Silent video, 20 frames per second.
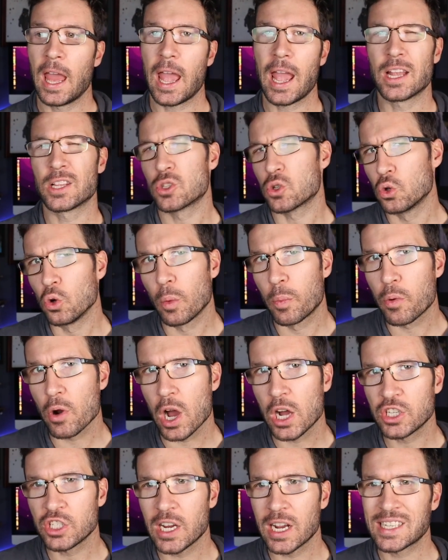and school
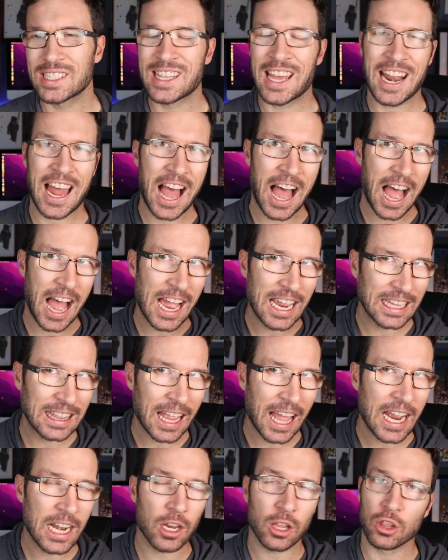projects that
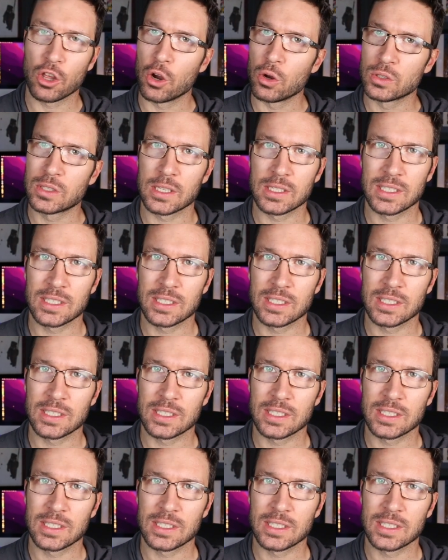highlight those